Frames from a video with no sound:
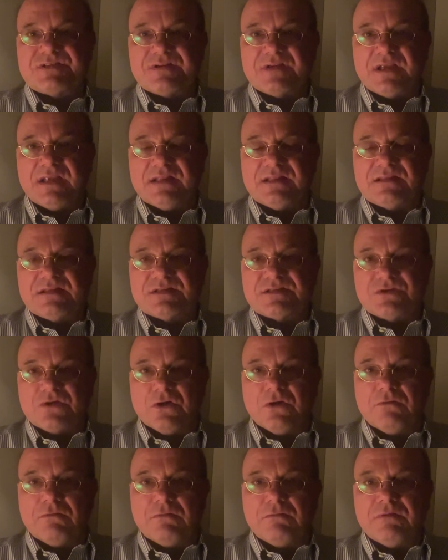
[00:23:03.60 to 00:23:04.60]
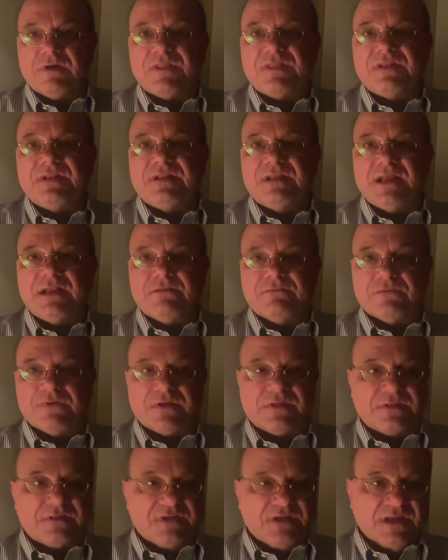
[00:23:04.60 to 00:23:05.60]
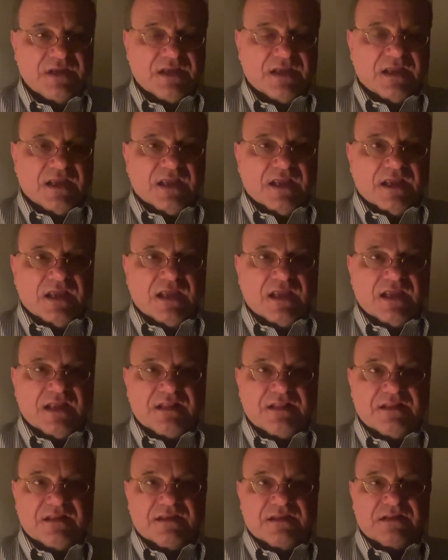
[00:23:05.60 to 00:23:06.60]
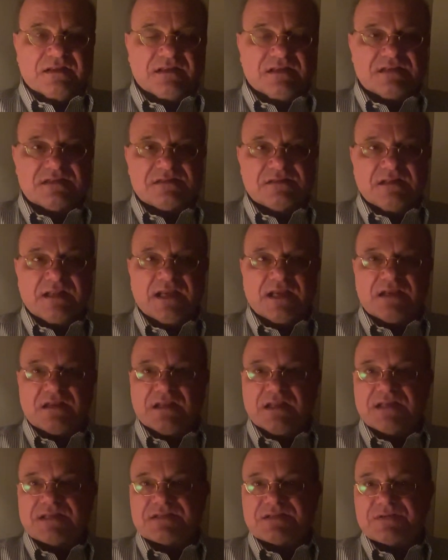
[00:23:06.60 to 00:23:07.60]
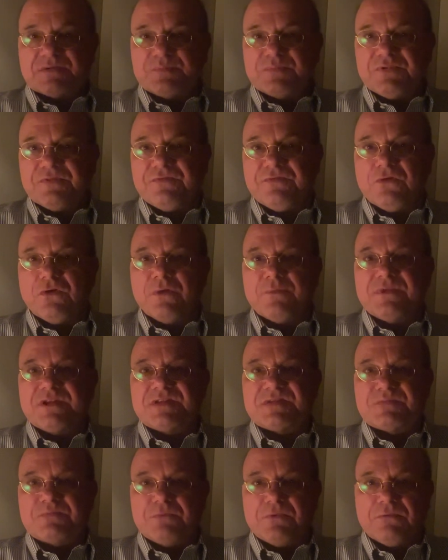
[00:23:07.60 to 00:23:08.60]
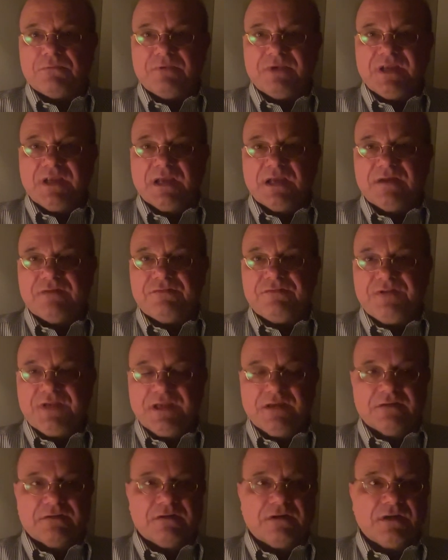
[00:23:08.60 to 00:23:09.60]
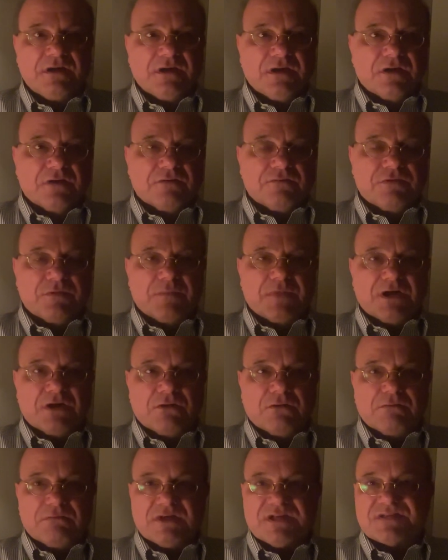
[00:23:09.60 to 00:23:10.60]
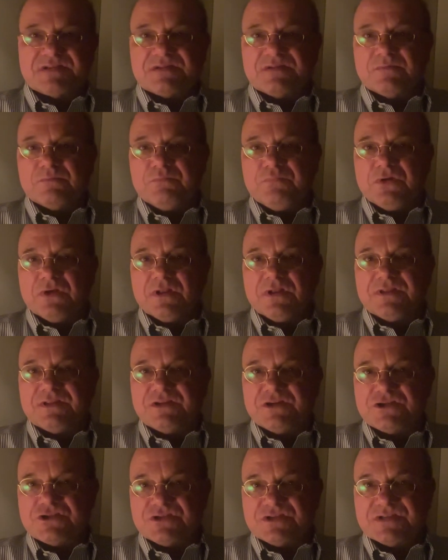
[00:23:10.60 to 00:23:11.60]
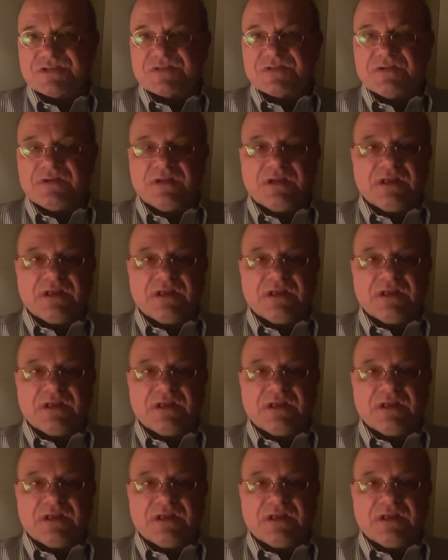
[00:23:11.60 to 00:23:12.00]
to get this over with and done with. And this lackluster performance, what we have here from our Western politicians,